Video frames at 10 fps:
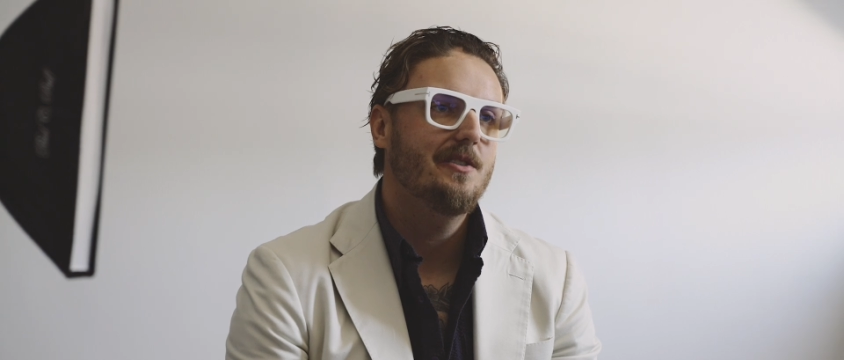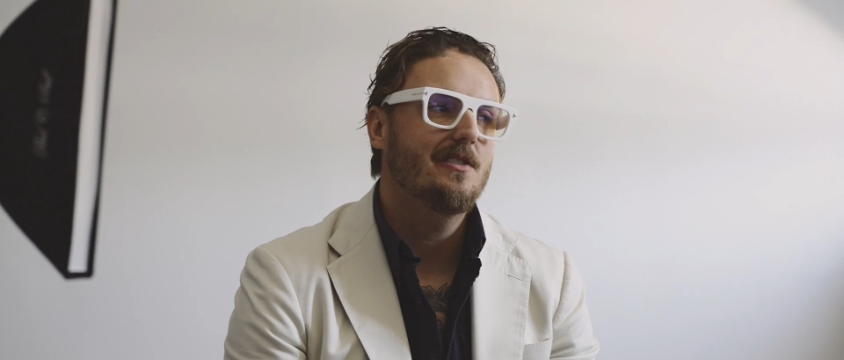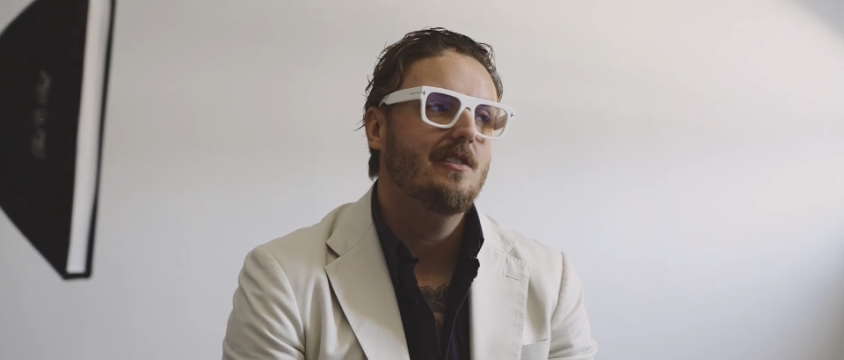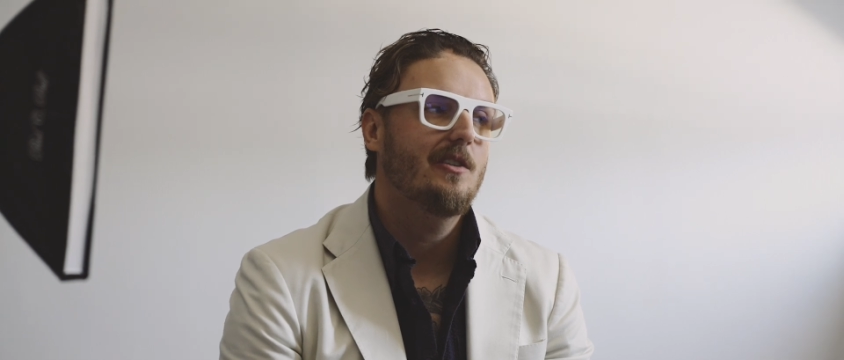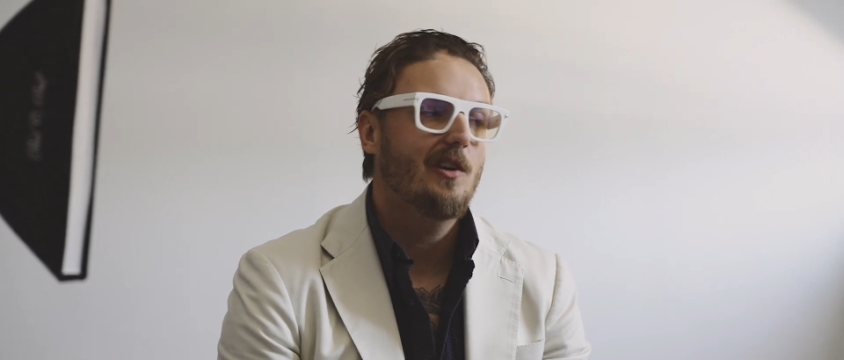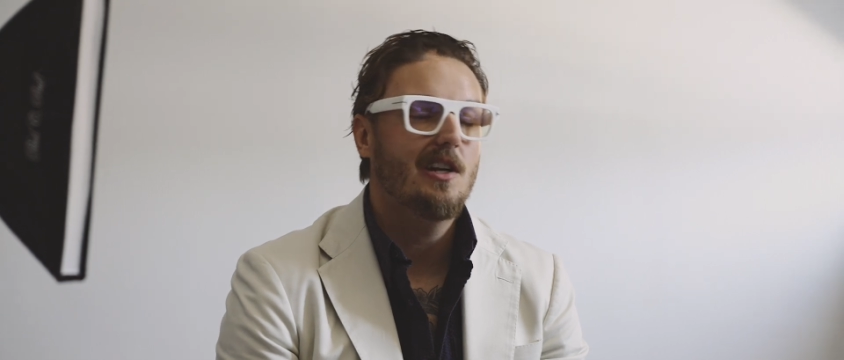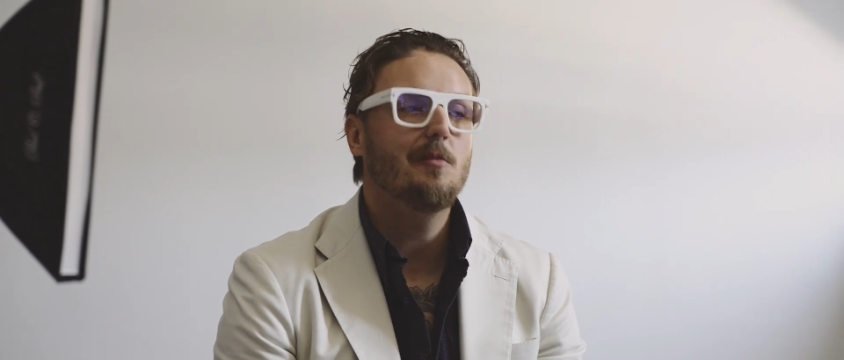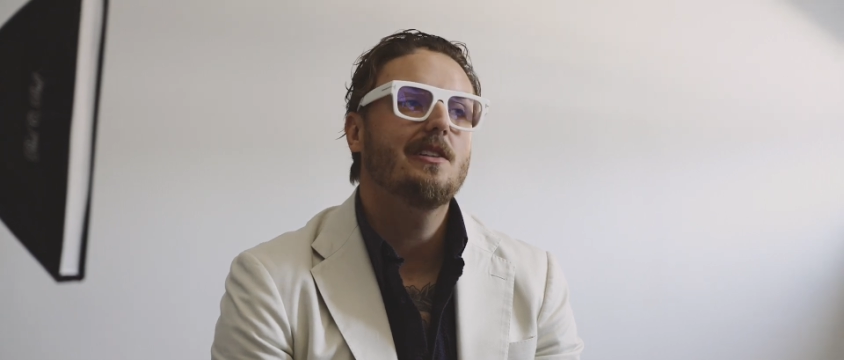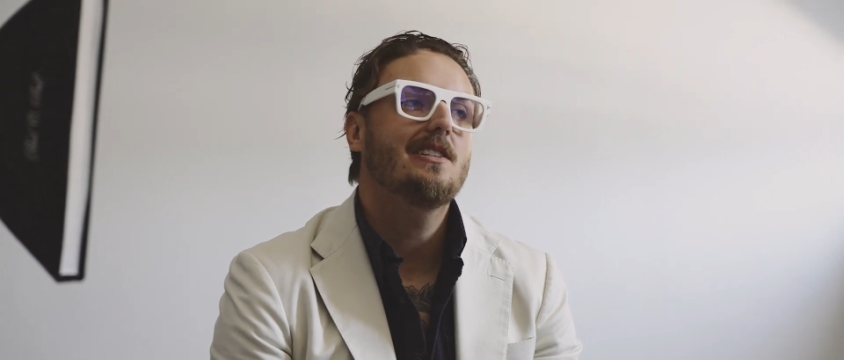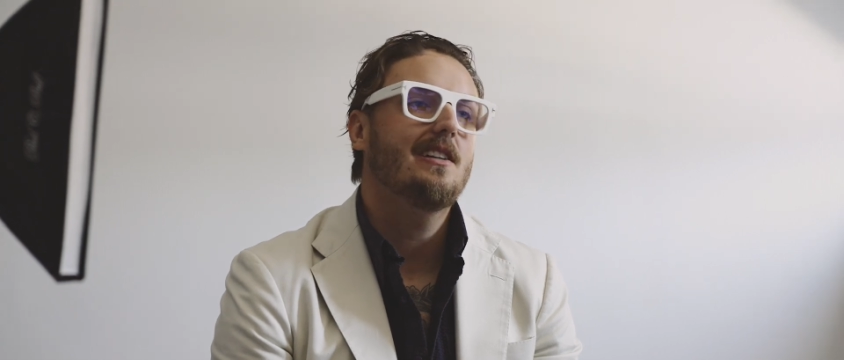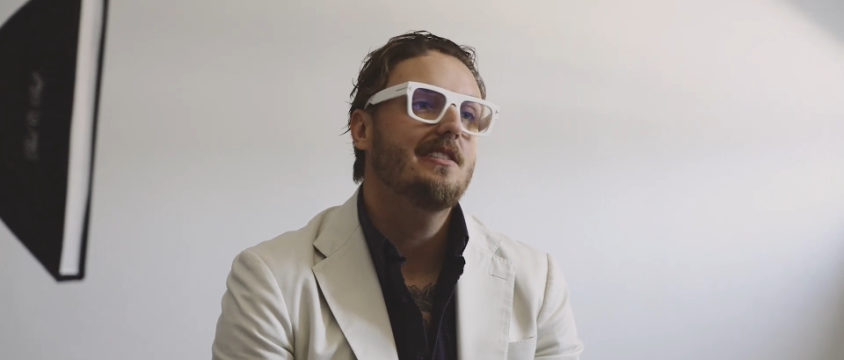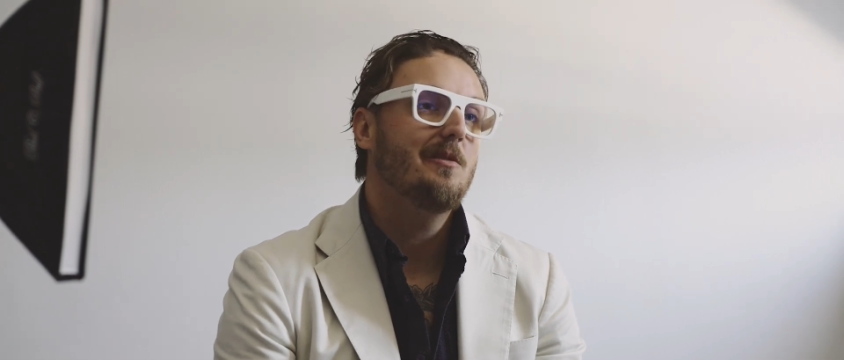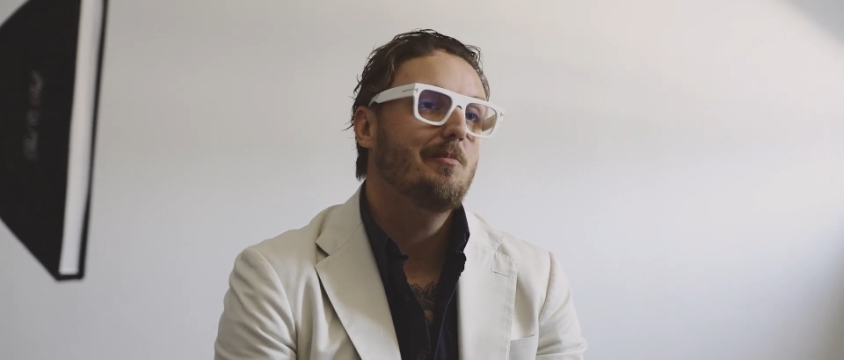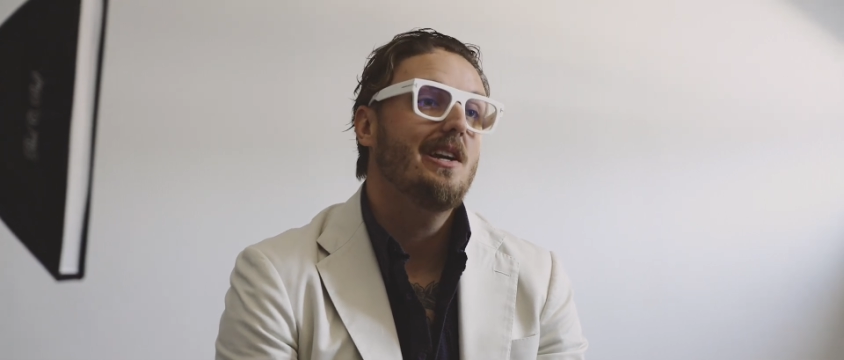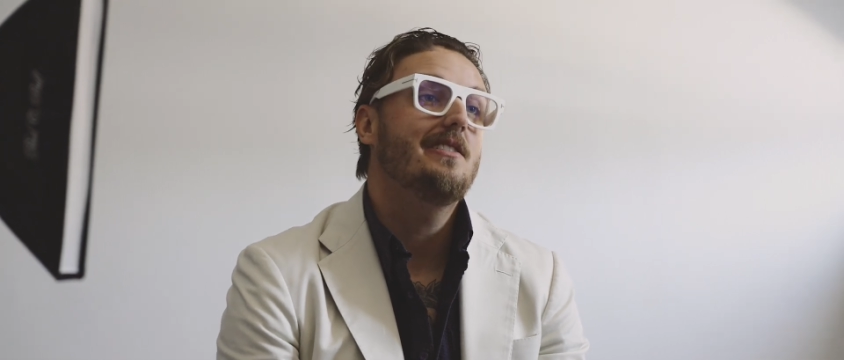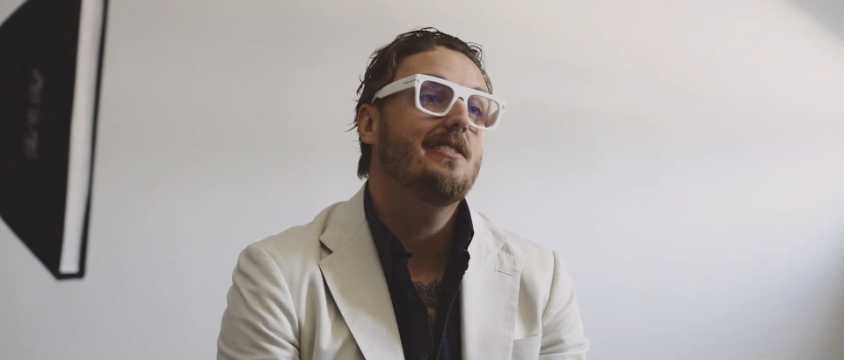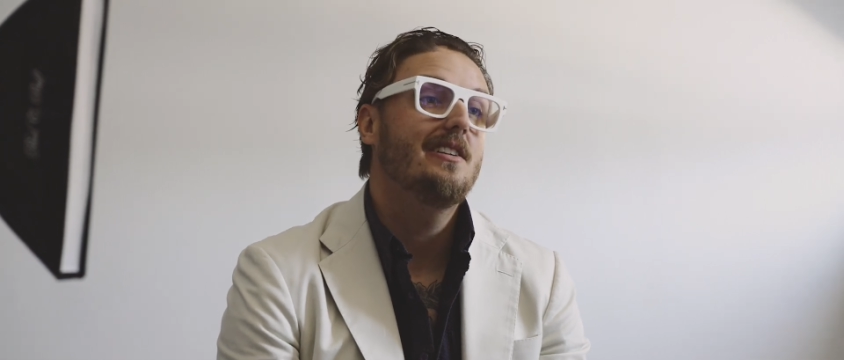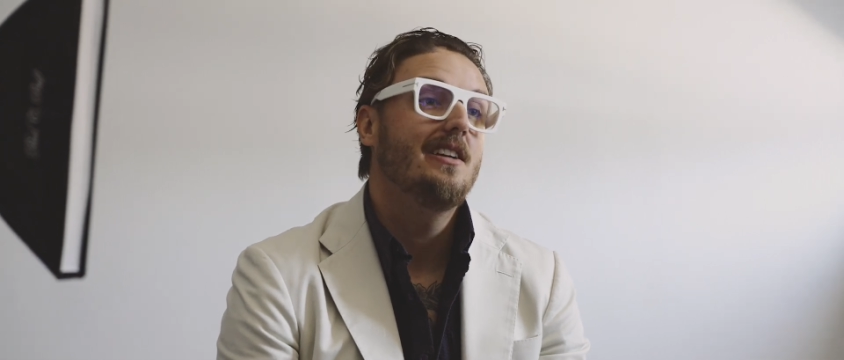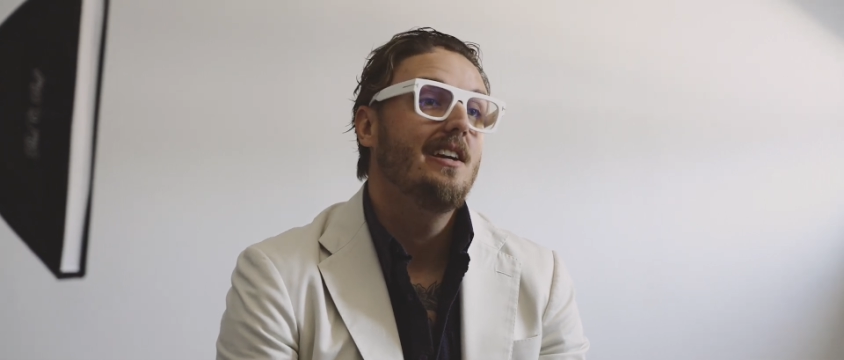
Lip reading: who's an incredibly talented painter,